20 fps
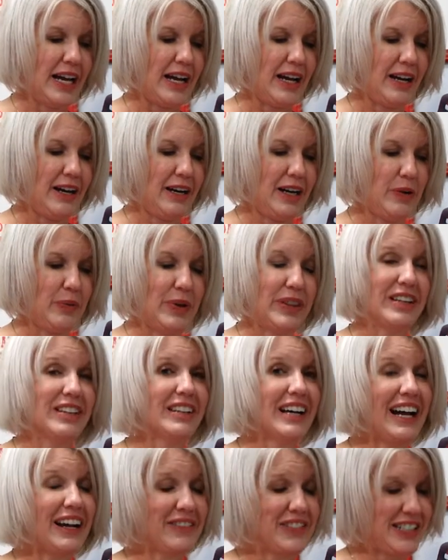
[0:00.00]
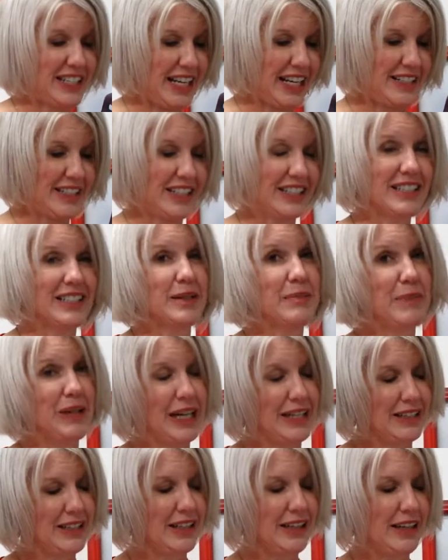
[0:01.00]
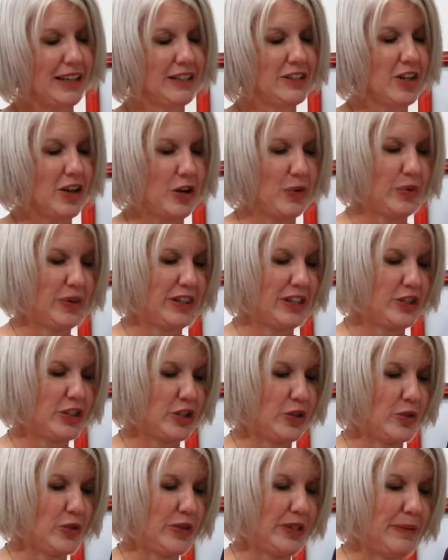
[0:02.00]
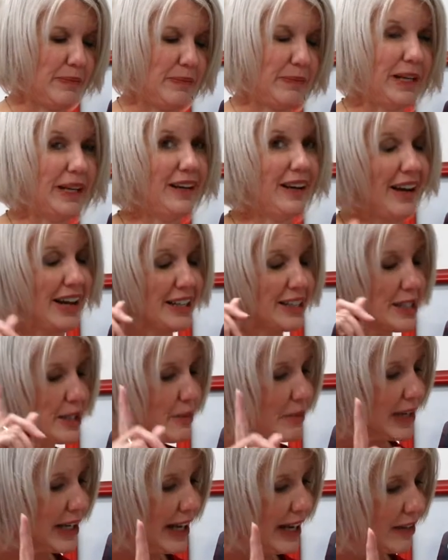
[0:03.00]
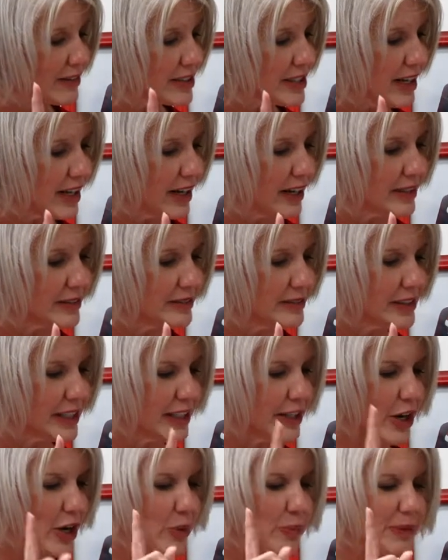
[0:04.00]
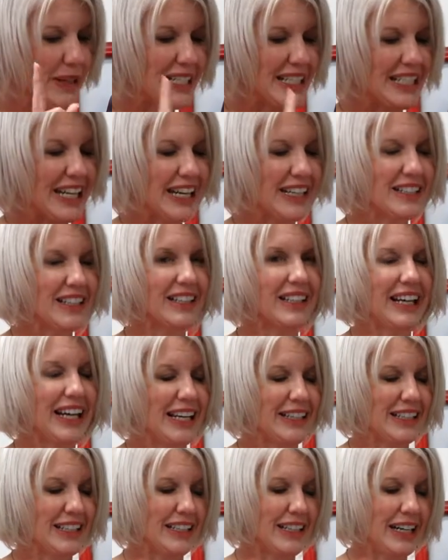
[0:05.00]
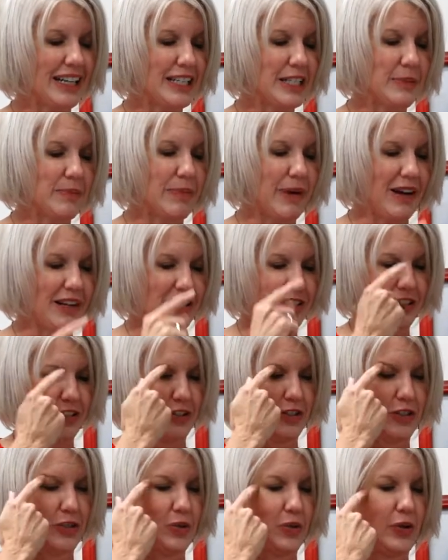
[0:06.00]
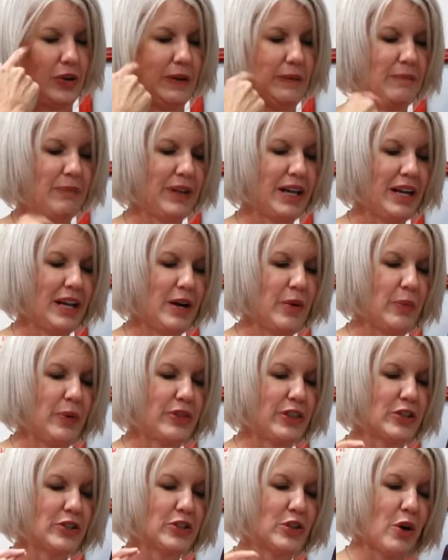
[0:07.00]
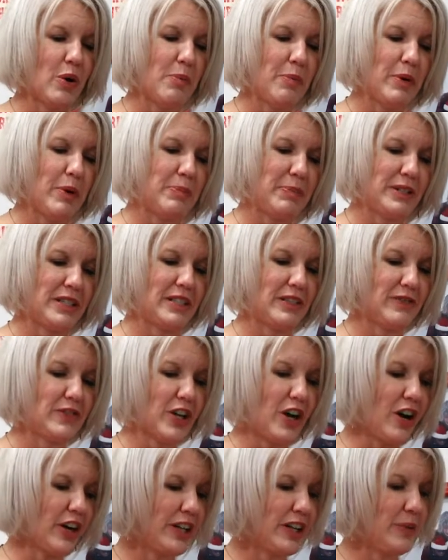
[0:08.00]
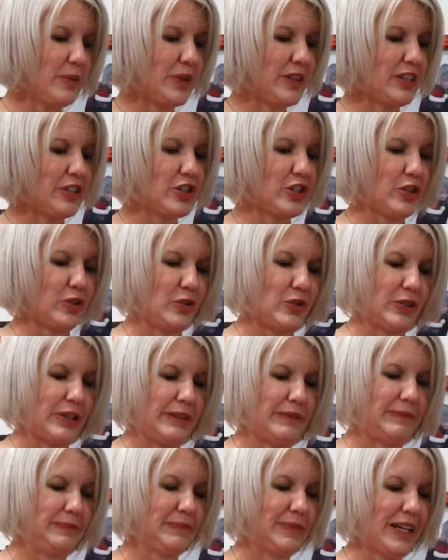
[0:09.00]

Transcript: uh, with a live Santa to meet and talk with the children. But not to be outdone, he opened Santa Land in his Boston store with the sole purpose of talking with the children.